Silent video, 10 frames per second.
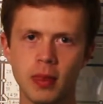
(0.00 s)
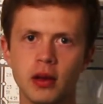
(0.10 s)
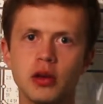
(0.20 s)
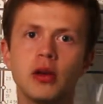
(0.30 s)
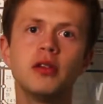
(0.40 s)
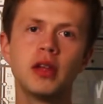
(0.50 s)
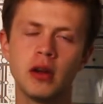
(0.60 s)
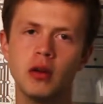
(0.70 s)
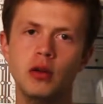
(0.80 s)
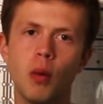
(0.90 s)
You could send
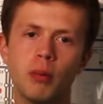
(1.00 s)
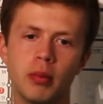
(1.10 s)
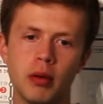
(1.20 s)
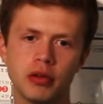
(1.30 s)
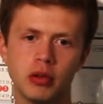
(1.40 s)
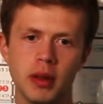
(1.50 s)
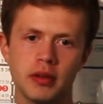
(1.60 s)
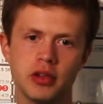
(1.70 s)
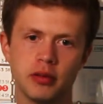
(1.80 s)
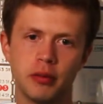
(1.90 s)
out non-promotional
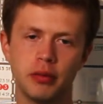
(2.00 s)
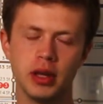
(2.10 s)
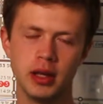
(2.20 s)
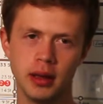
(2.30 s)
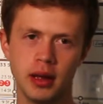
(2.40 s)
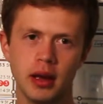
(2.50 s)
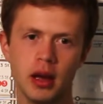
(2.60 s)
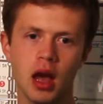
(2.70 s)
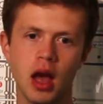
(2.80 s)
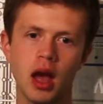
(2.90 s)
messages for free.
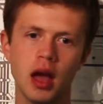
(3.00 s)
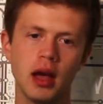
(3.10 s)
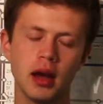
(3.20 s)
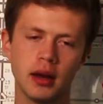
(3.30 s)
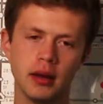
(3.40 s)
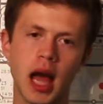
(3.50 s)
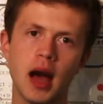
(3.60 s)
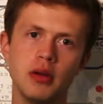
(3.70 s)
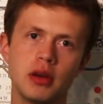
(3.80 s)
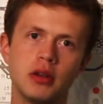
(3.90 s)

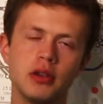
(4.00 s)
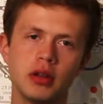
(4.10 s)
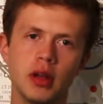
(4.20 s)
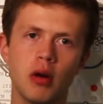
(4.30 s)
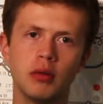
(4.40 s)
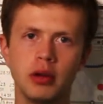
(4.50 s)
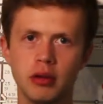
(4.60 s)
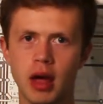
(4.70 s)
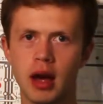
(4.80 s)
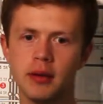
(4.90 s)
Now you can usually only
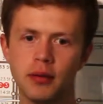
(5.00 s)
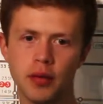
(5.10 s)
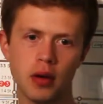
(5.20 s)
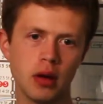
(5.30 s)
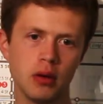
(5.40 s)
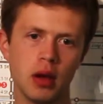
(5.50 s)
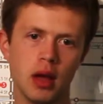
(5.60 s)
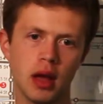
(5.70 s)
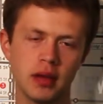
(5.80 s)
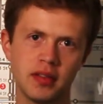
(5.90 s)
do that if you follow
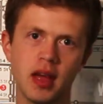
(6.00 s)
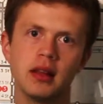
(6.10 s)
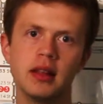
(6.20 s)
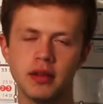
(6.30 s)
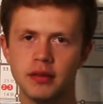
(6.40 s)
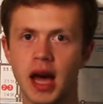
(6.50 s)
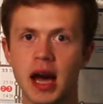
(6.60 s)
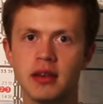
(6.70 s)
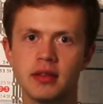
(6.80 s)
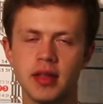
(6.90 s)
a set list of
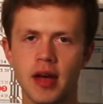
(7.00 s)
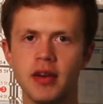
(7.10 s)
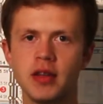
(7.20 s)
tags that